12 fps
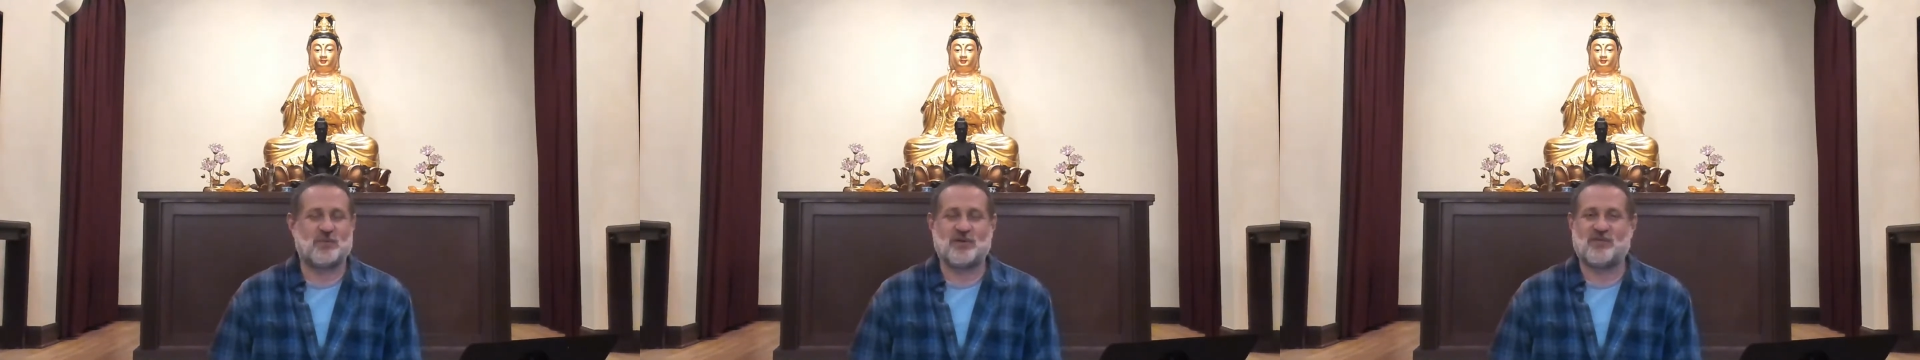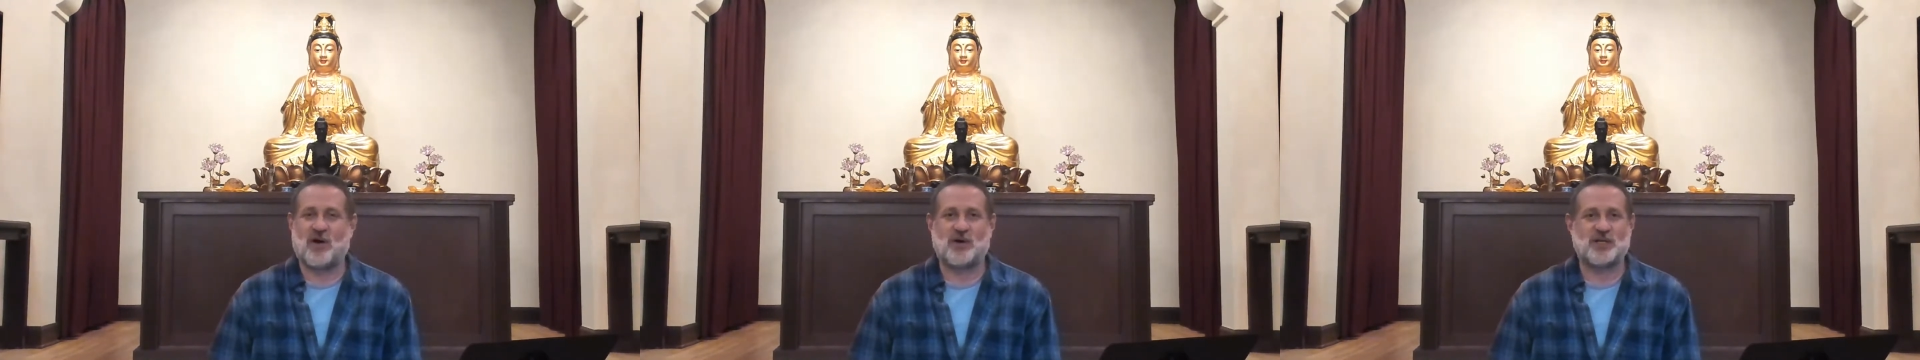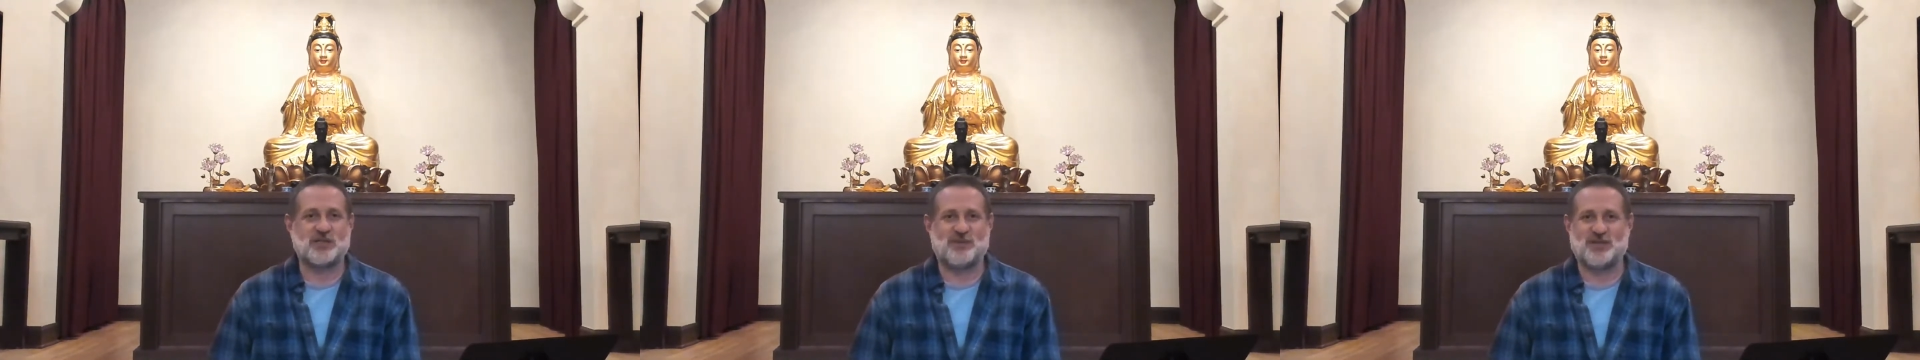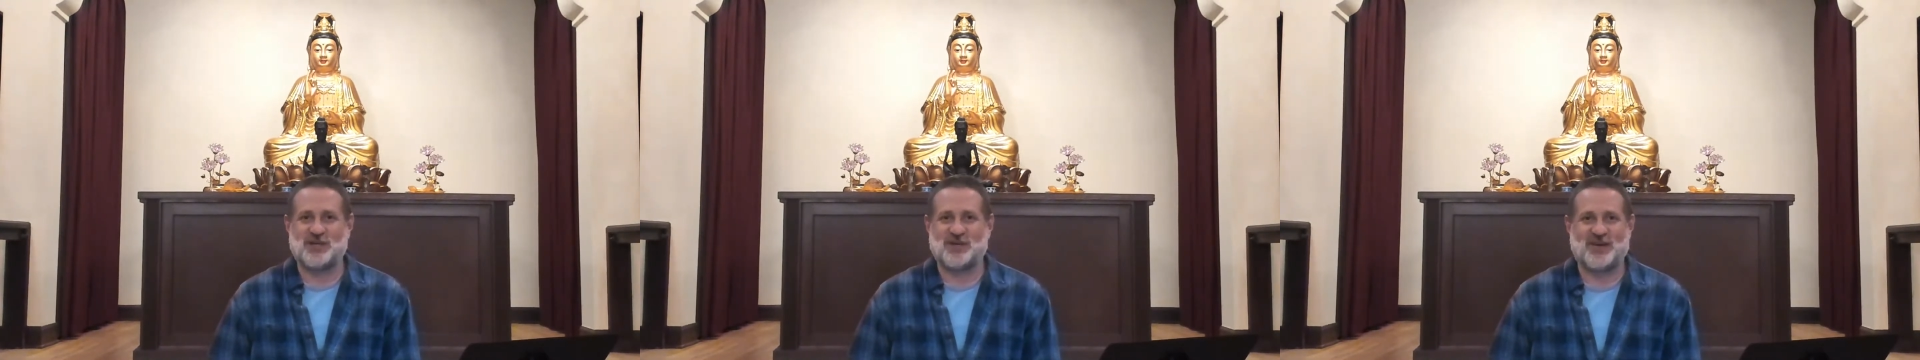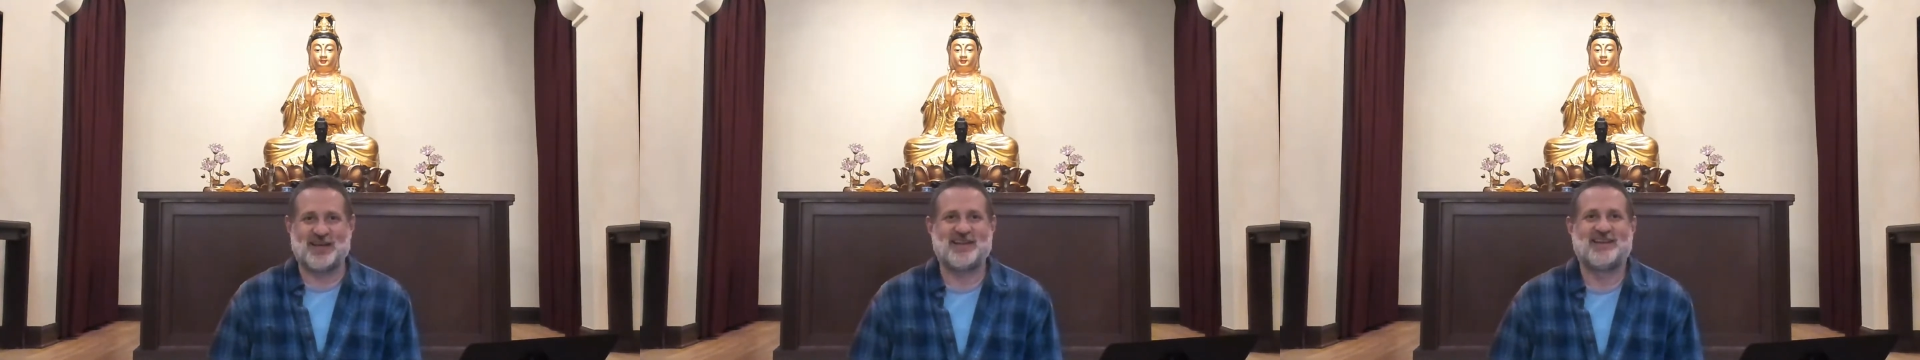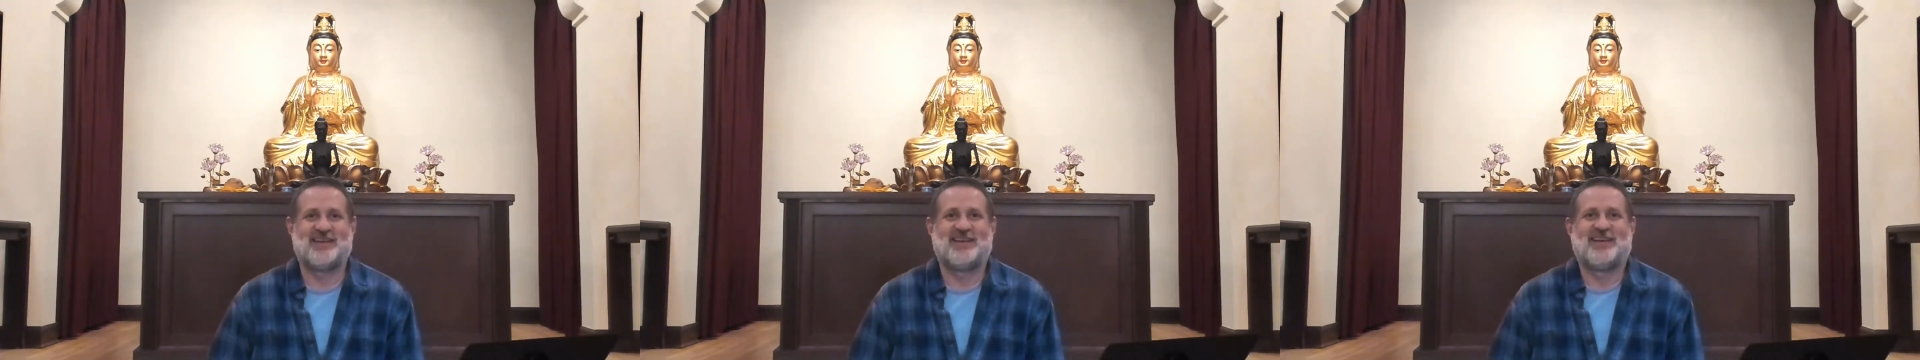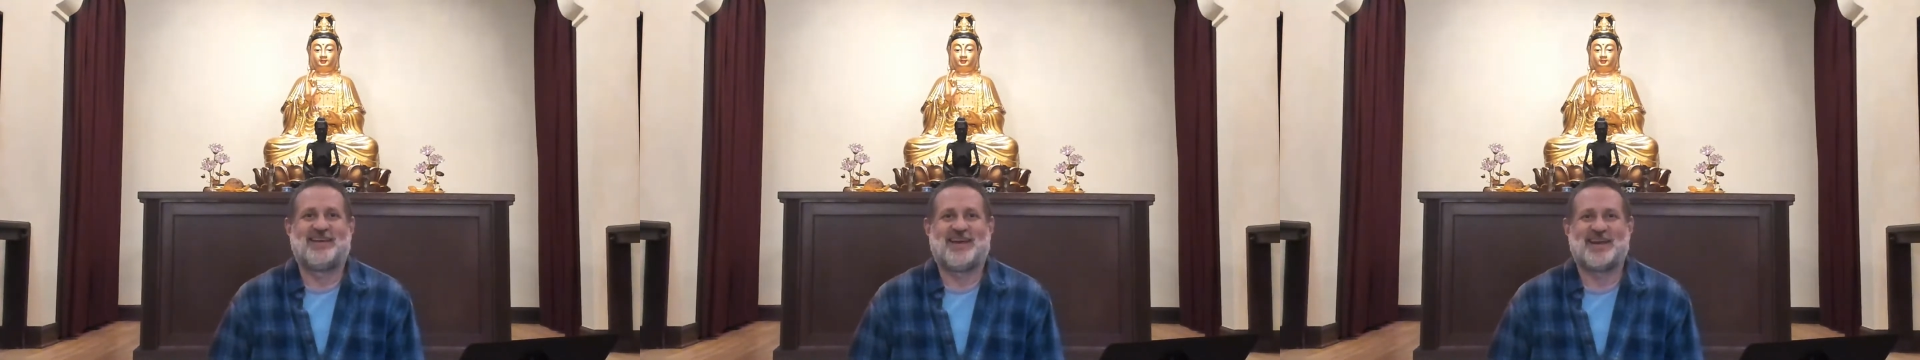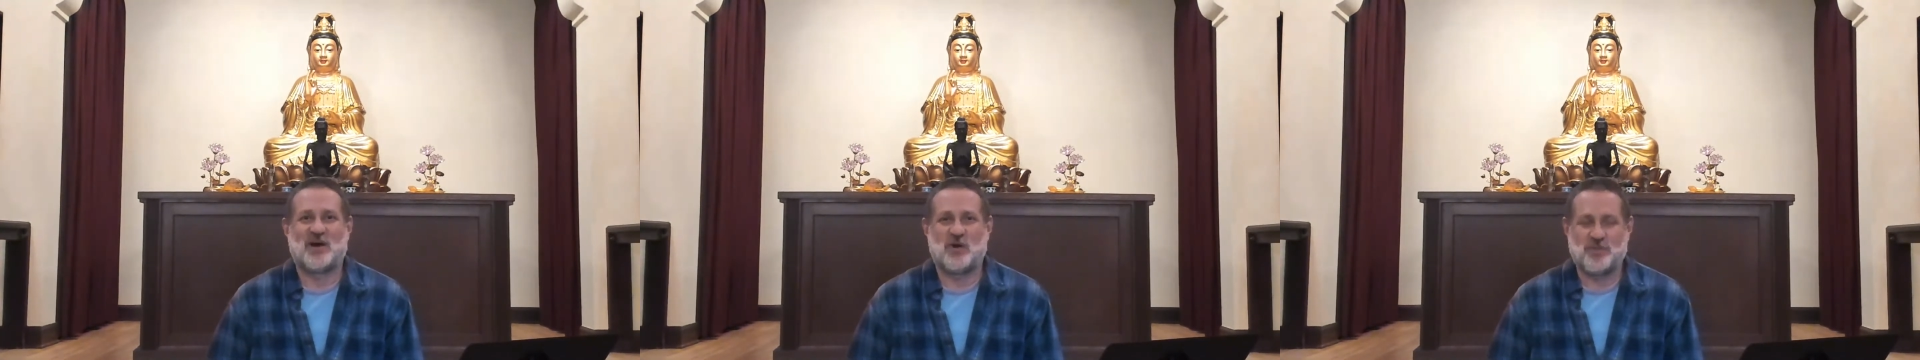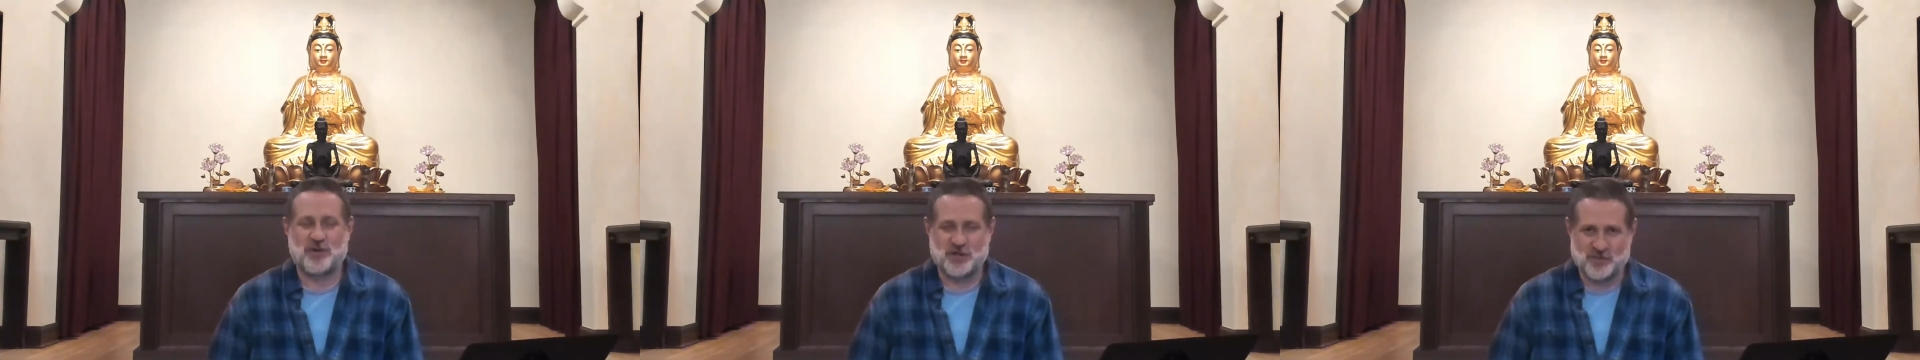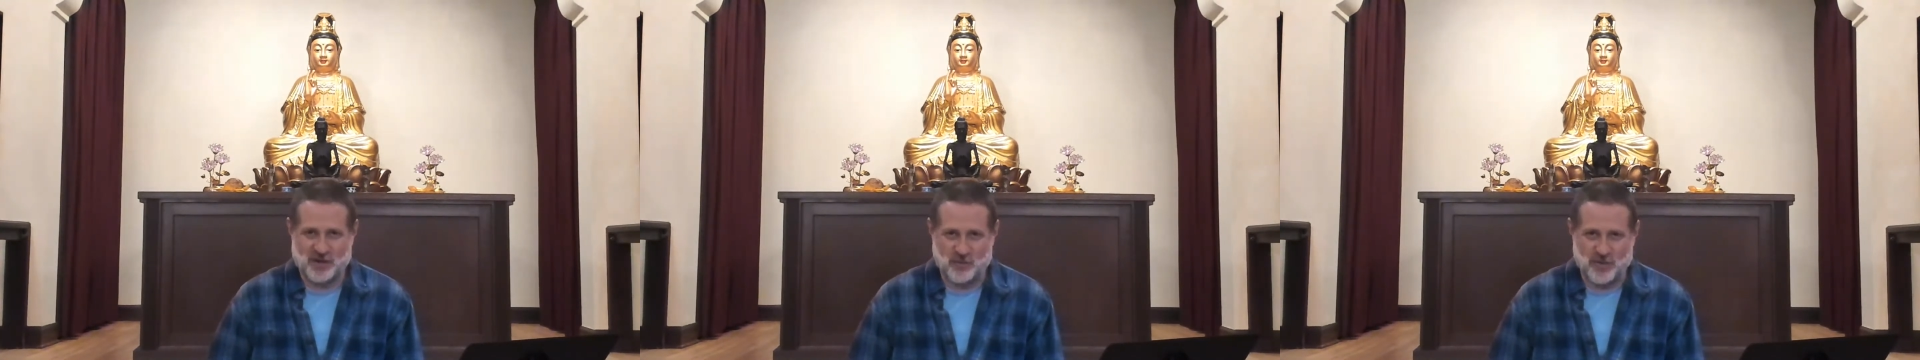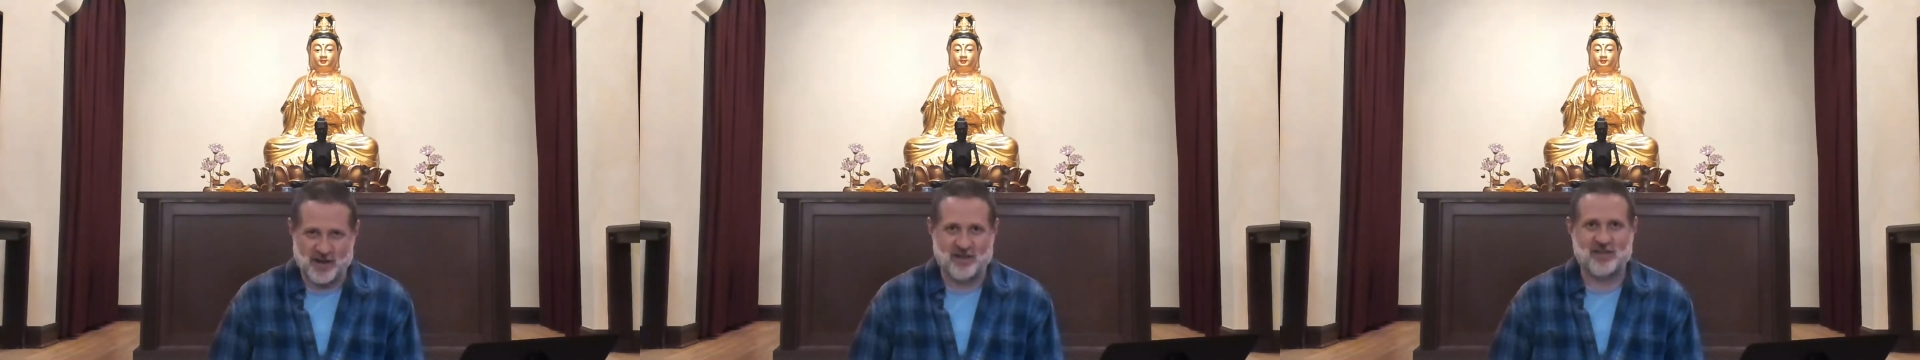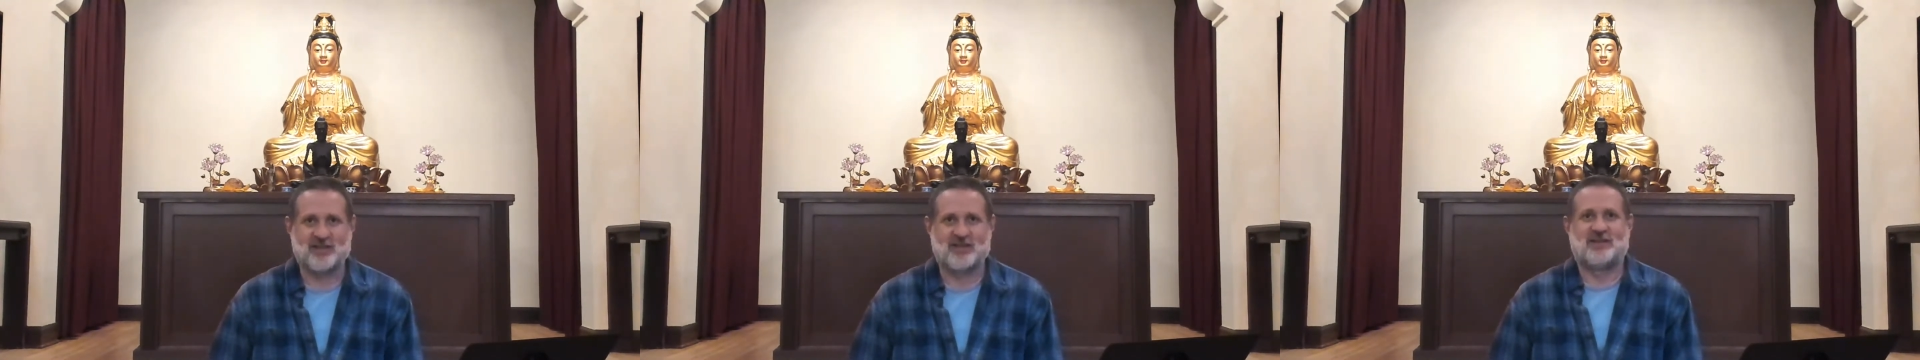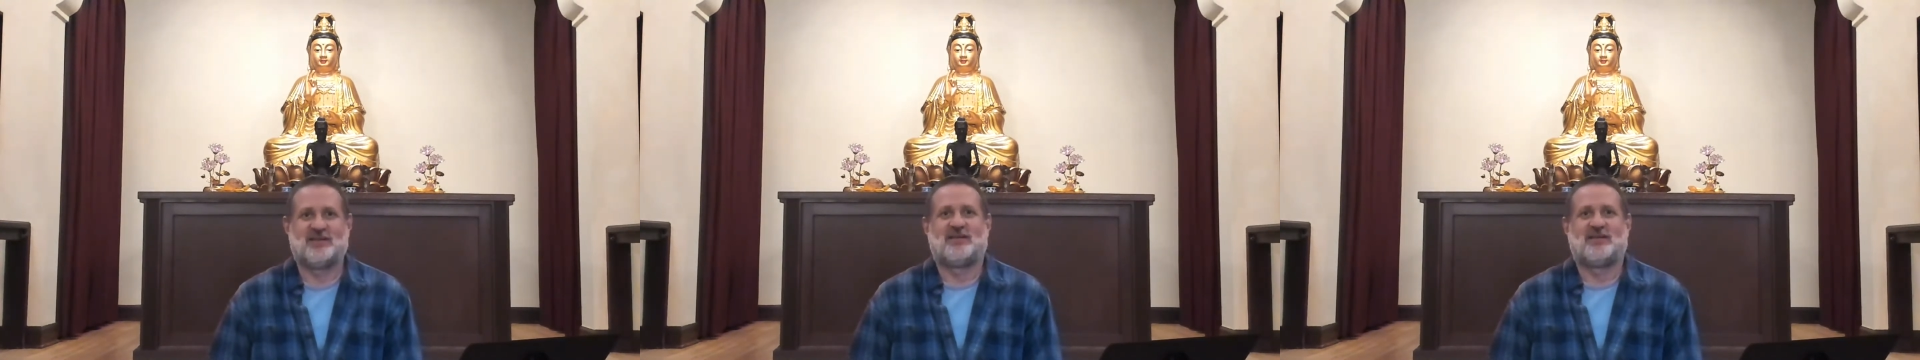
we've always been doing. And I hope you're doing well.